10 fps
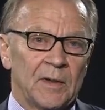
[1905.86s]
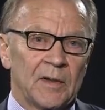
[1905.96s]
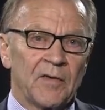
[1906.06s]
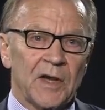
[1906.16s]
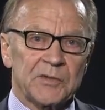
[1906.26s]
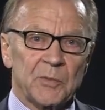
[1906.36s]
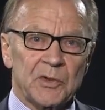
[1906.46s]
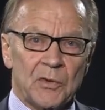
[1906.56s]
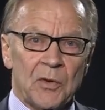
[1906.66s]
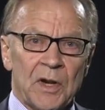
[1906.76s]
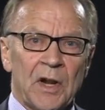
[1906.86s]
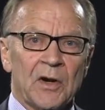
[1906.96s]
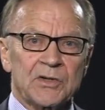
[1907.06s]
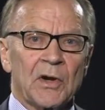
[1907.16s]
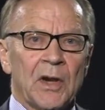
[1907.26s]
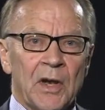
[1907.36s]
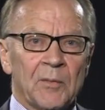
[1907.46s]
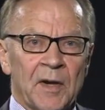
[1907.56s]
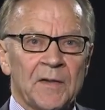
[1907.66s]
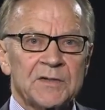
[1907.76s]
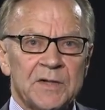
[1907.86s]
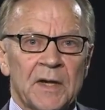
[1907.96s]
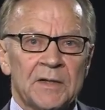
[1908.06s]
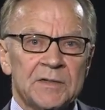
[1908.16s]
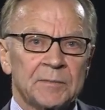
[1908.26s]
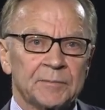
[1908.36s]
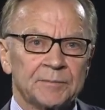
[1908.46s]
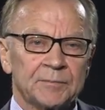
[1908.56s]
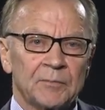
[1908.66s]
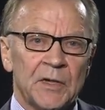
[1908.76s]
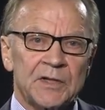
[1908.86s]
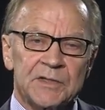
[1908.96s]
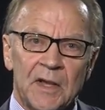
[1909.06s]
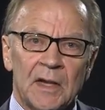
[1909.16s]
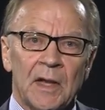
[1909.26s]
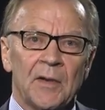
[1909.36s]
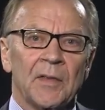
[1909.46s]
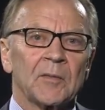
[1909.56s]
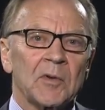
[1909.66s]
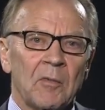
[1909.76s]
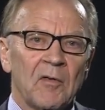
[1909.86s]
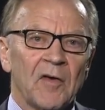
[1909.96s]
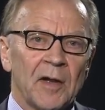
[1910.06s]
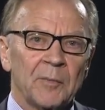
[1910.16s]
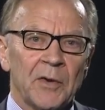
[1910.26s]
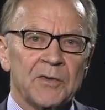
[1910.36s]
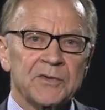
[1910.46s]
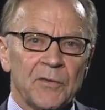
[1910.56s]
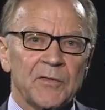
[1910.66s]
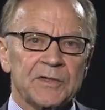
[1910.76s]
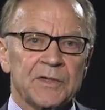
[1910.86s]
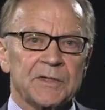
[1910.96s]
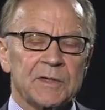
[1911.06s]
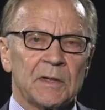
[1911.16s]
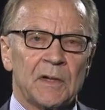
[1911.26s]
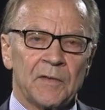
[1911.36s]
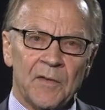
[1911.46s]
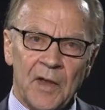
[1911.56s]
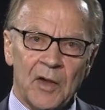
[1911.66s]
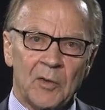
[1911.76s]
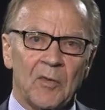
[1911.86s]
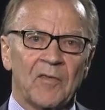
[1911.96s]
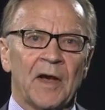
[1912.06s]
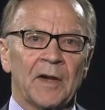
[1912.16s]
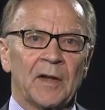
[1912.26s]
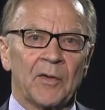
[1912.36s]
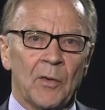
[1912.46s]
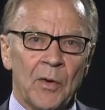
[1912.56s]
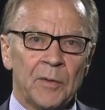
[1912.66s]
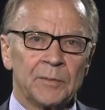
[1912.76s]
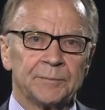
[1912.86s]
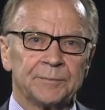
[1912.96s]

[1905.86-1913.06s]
the vast majority are sought out by the states because they allow them to provide better services than they could provide on their own.